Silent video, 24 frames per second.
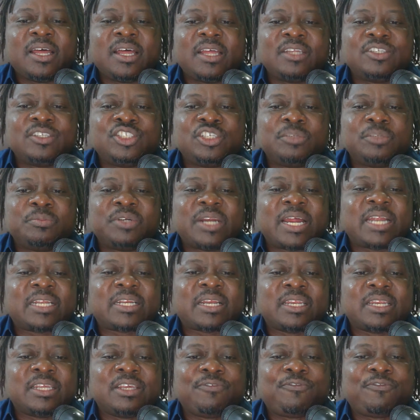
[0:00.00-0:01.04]
Jim
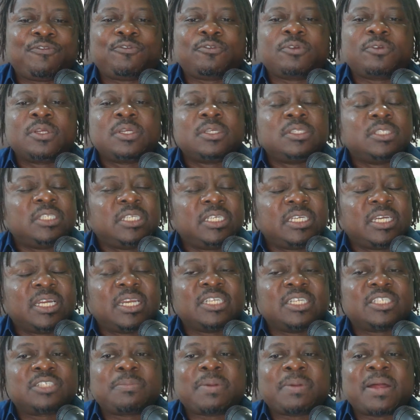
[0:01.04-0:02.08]
Ratcliffe, the
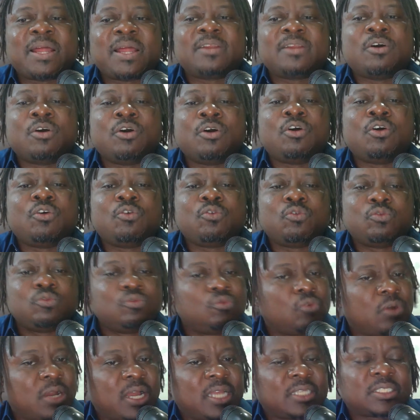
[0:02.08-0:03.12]
Englishman, or
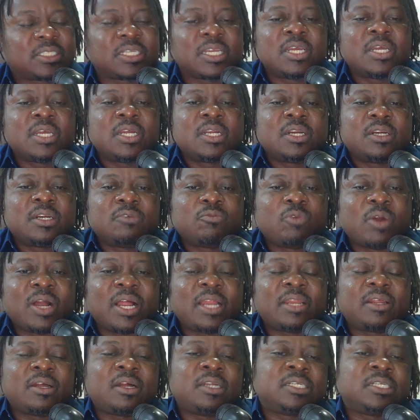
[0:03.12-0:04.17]
West?
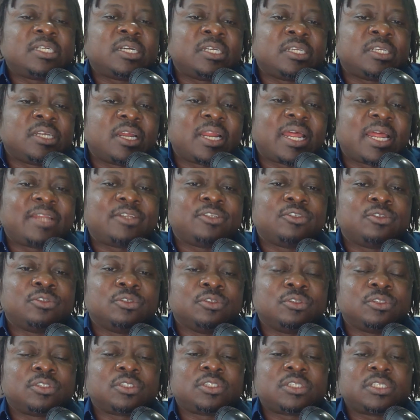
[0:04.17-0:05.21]
Well, in other
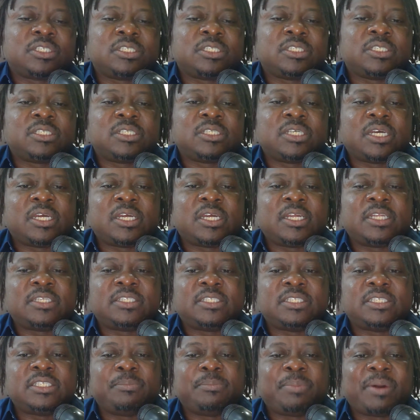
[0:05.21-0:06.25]
news, in
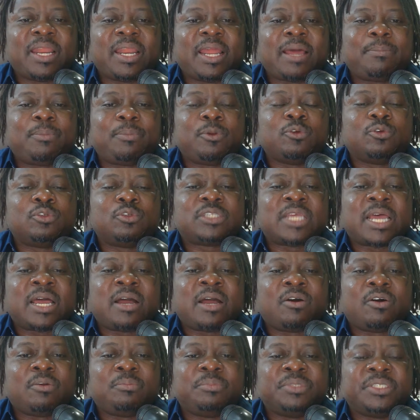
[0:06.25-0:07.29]
the Bala Blue Town
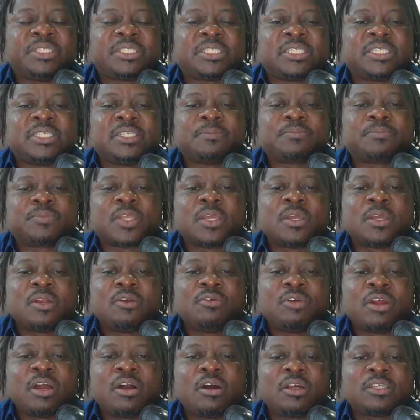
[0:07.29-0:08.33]
Hall meeting,
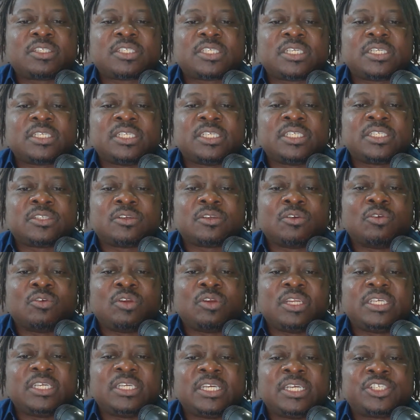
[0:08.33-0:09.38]
Roy Hodgson is
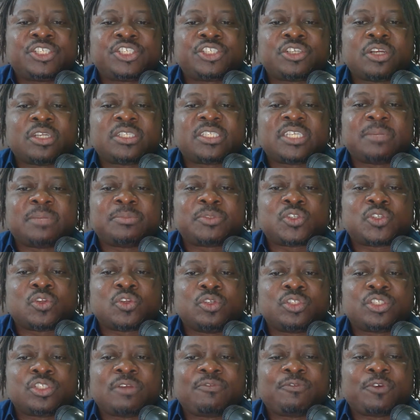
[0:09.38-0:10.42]
only a short-term
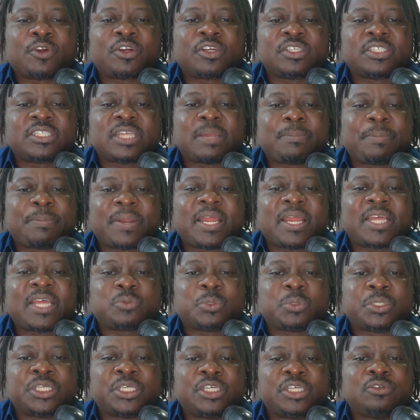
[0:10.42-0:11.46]
solution for Crystal Palace, with
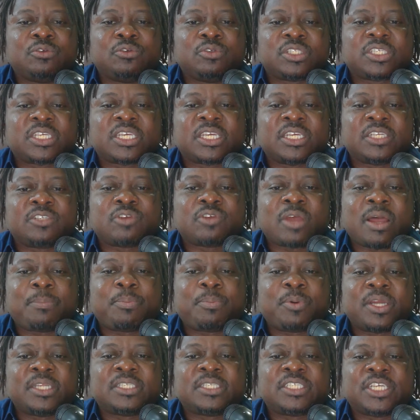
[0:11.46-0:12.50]
the Eagles keen to
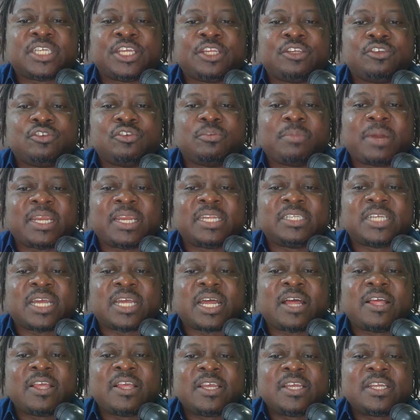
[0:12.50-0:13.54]
appoint a new
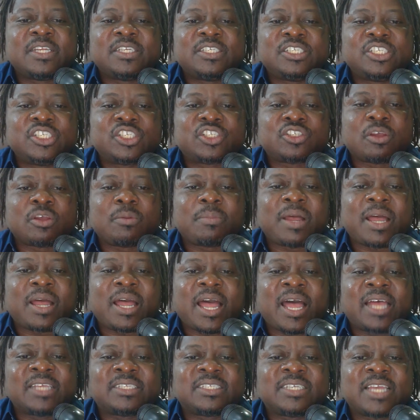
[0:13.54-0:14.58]
manager this summer
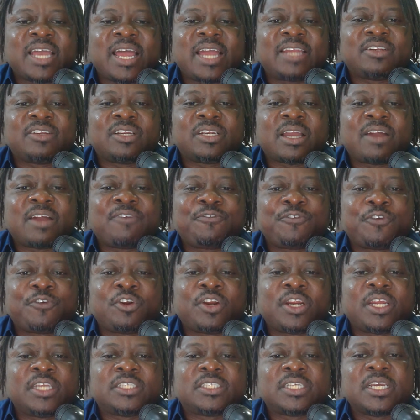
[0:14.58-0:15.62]
as the Nottingham
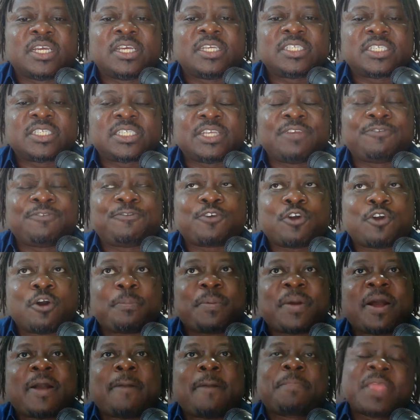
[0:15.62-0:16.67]
Forest, Steve
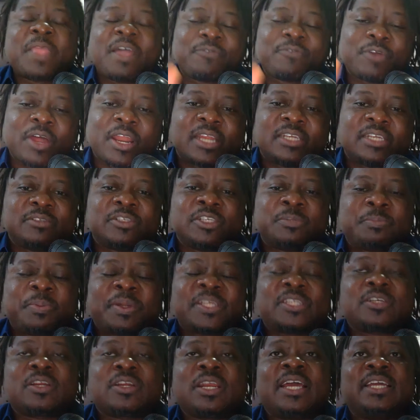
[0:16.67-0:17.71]
Cooper. I've got a
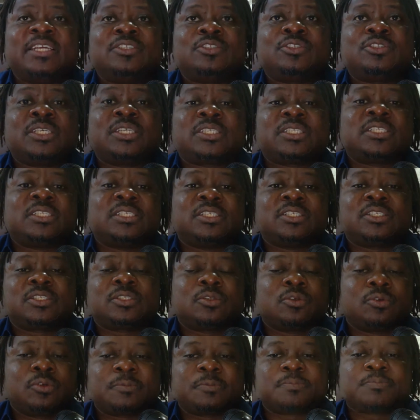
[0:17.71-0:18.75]
particular interest in this
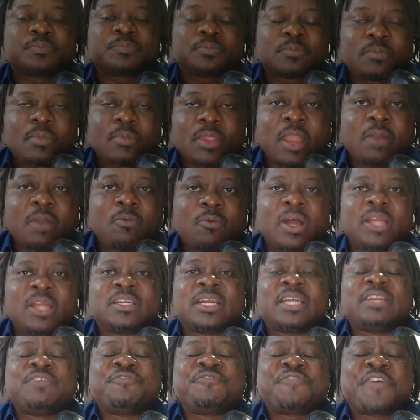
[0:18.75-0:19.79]
story. Well,
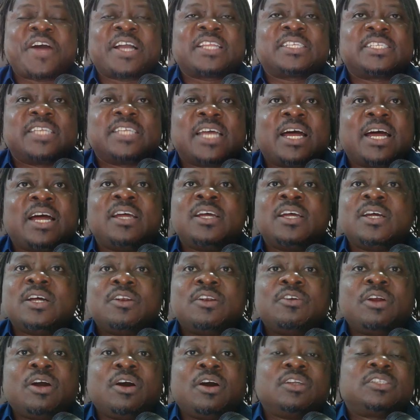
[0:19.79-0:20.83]
not the fact that
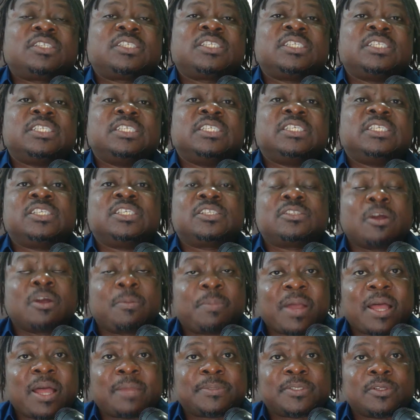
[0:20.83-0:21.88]
Roy Hodgson is a
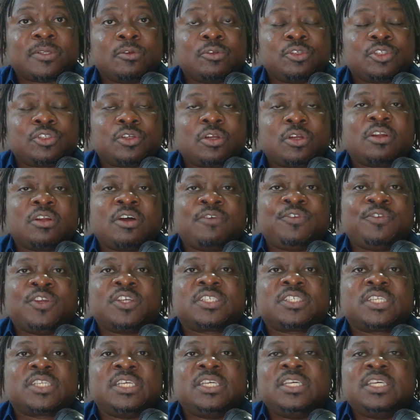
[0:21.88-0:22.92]
stopgap solution.
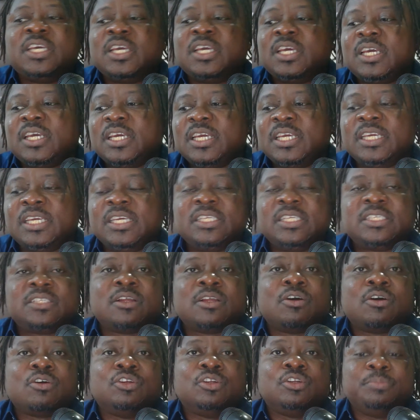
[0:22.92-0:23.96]
Obviously, he's
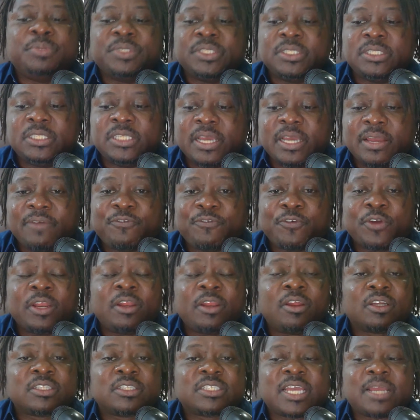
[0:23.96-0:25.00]
not going to be there for a
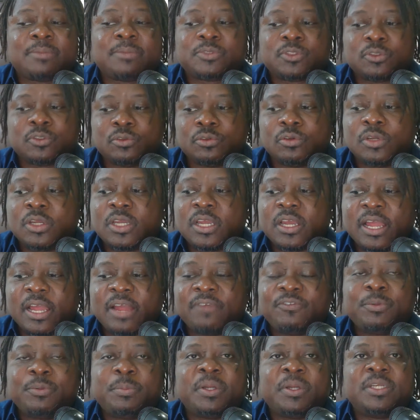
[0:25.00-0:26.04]
long time, so
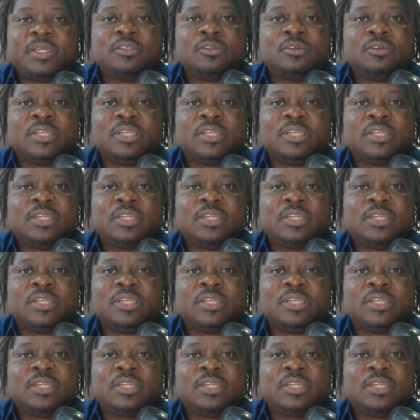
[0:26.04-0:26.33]
everybody knows